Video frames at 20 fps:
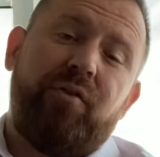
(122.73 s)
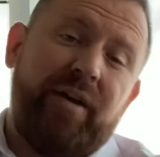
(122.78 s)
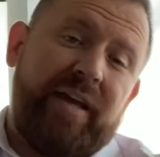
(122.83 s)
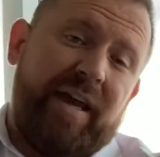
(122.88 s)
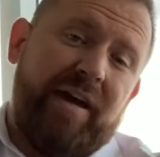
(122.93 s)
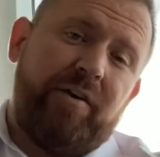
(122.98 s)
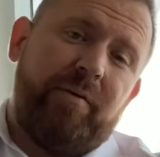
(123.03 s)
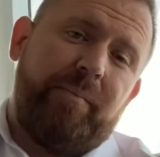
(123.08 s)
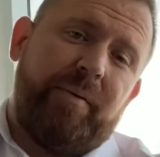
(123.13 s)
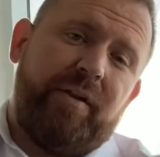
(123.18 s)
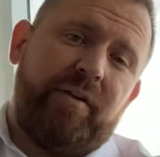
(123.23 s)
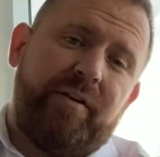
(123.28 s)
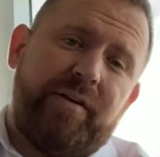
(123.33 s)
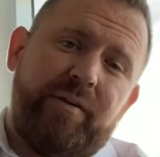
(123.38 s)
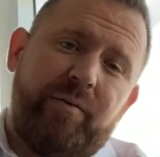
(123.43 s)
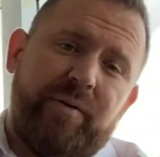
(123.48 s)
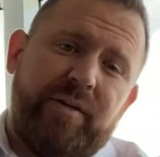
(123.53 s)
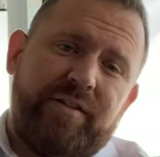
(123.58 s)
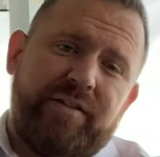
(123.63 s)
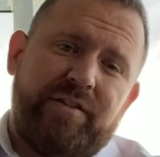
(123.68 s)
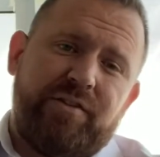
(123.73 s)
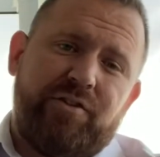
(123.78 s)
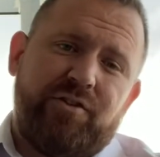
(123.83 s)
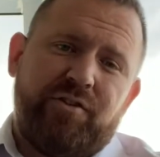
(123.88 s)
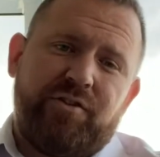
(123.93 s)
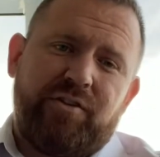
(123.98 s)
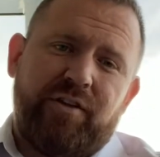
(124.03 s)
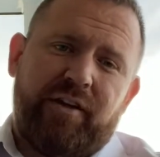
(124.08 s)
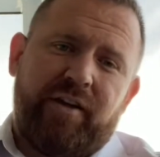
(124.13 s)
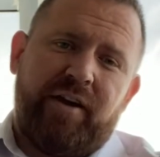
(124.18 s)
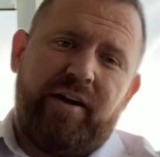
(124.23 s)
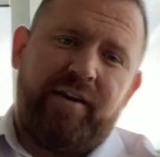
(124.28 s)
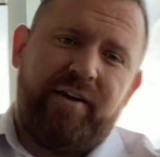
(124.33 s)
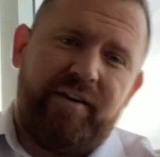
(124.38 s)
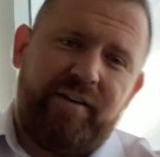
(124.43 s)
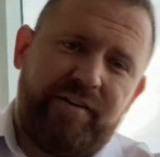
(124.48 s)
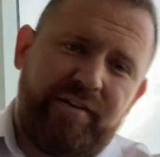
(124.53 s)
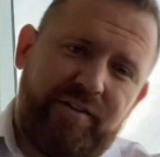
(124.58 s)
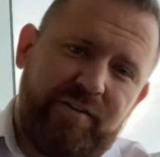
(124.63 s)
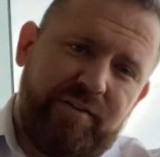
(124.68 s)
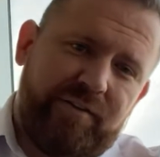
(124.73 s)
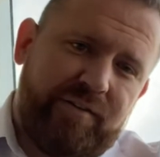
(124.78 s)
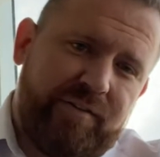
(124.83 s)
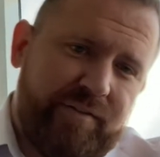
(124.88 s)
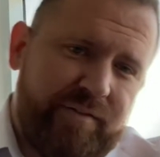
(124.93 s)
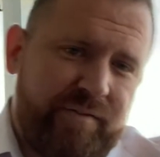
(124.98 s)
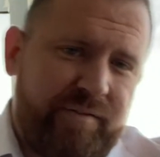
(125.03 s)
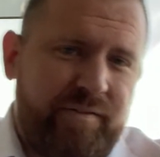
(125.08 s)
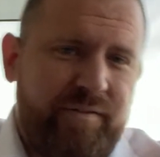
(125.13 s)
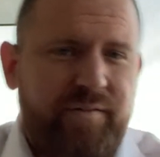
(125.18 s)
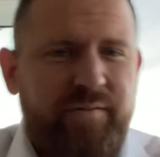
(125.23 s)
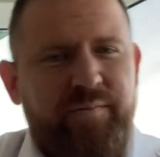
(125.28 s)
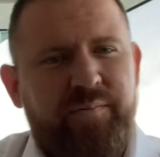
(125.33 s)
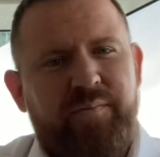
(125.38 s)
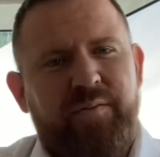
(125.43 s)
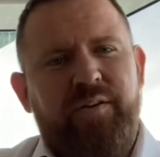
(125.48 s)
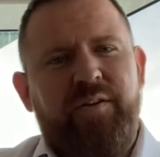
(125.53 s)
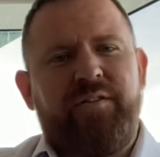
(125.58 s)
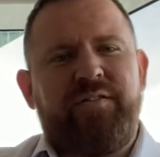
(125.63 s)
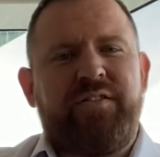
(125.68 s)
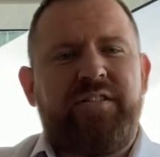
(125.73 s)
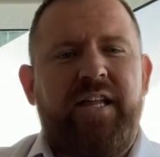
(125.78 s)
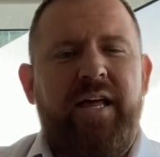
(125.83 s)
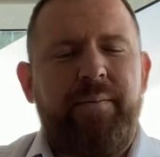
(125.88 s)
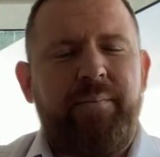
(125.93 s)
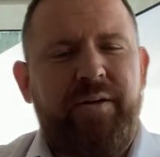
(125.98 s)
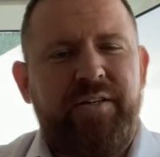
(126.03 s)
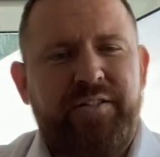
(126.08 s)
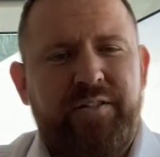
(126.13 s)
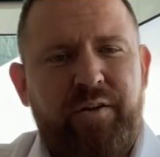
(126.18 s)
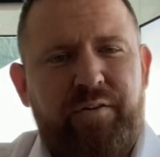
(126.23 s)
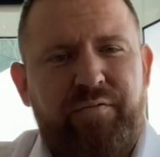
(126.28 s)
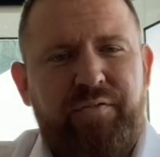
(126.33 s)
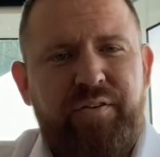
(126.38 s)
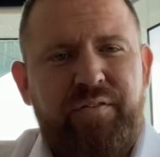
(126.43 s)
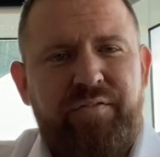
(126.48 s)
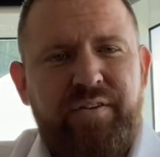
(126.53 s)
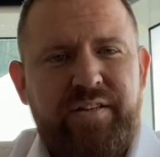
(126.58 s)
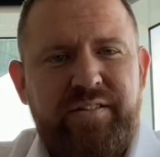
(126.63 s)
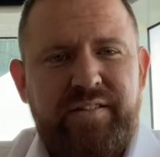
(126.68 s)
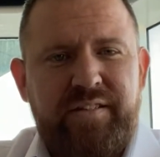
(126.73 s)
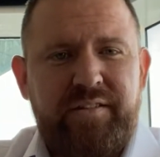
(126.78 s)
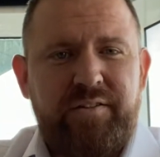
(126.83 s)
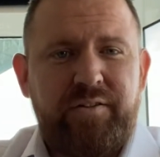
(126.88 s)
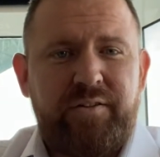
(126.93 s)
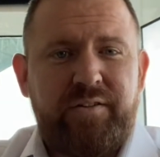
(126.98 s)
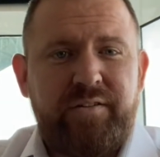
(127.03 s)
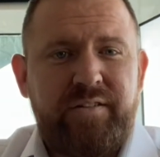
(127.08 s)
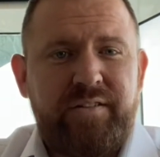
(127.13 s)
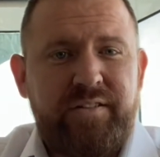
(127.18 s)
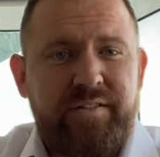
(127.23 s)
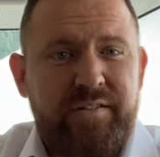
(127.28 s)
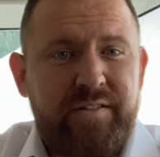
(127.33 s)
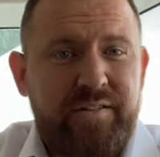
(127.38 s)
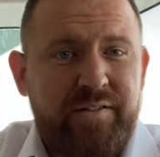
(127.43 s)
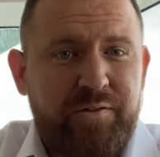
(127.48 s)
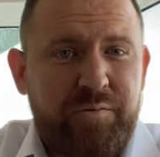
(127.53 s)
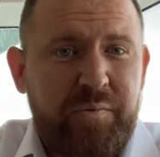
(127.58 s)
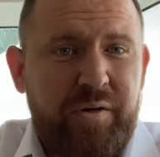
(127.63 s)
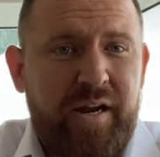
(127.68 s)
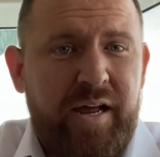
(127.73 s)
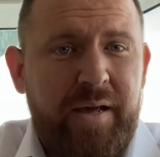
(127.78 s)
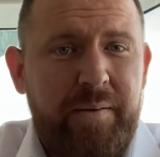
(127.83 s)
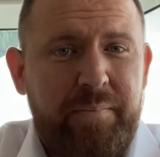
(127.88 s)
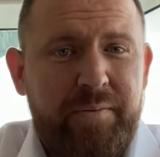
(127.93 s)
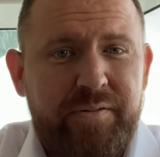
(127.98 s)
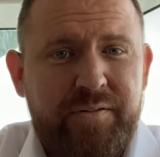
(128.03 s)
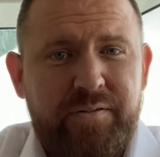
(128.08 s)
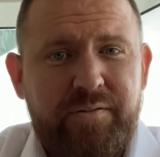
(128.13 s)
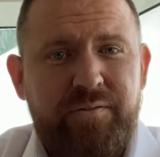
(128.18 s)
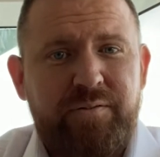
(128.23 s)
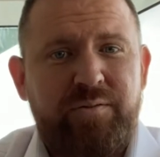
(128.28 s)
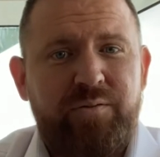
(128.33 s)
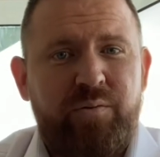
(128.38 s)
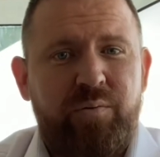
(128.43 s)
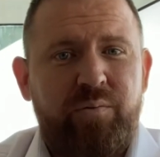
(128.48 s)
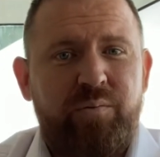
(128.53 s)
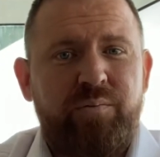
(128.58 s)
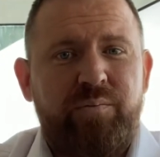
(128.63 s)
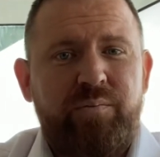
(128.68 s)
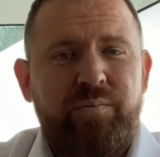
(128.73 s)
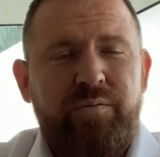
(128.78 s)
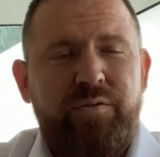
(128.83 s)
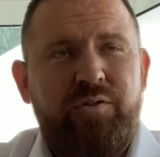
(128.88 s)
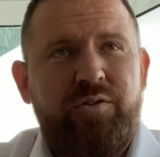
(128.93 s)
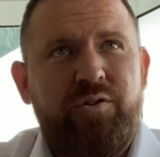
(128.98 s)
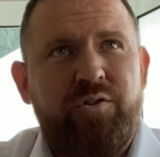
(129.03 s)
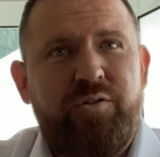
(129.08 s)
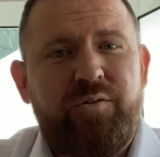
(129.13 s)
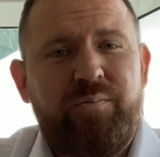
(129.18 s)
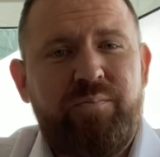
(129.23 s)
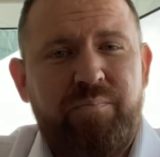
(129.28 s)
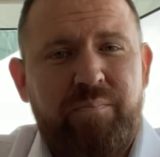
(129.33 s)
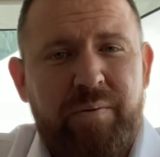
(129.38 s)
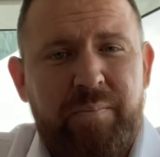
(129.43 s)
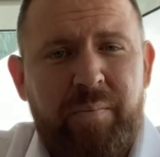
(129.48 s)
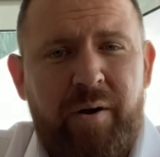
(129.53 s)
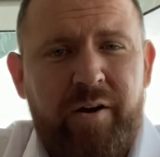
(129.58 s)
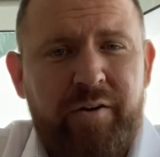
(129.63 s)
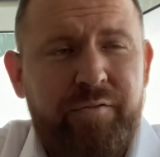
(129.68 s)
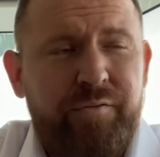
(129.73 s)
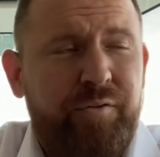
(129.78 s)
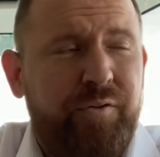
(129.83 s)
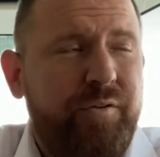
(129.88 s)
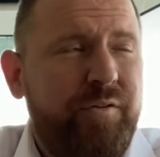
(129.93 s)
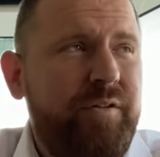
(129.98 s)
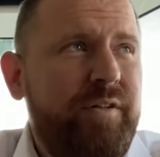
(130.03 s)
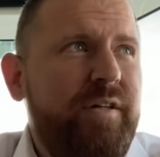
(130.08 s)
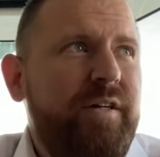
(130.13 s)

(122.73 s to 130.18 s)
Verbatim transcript: accountability reasons, just to kind of slap myself in the face and look, listen, this is what happens. So just be mindful.